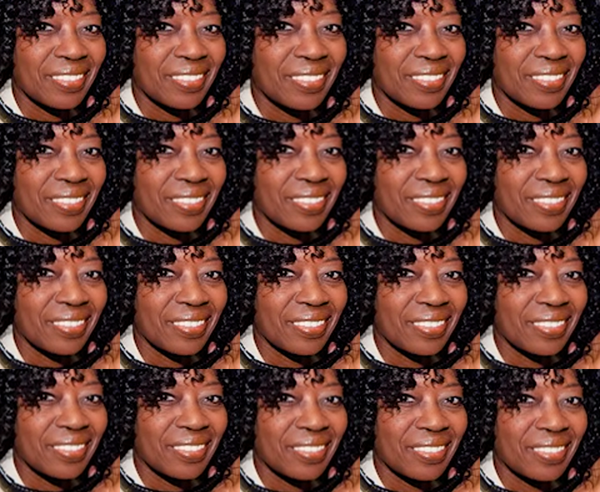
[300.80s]

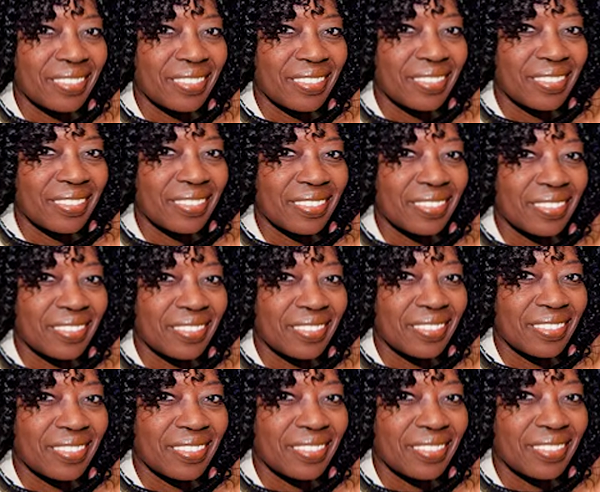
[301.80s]

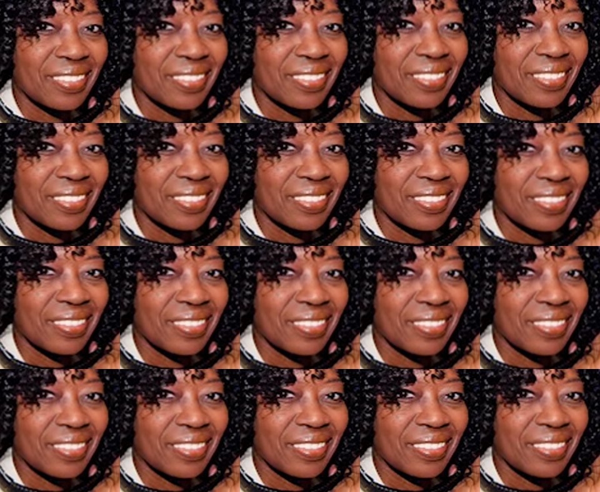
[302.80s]

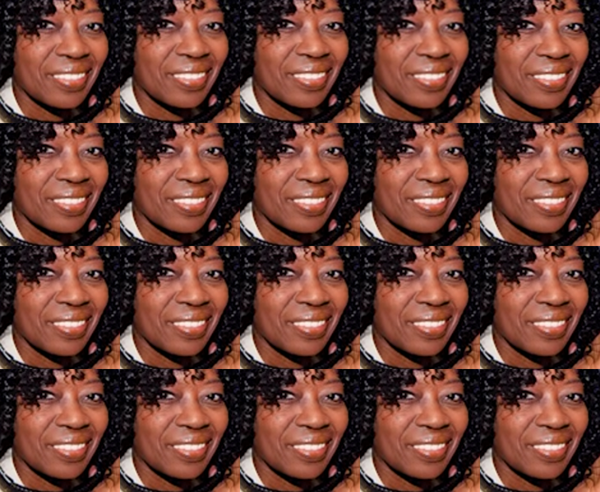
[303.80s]
No words are spoken by the person on screen.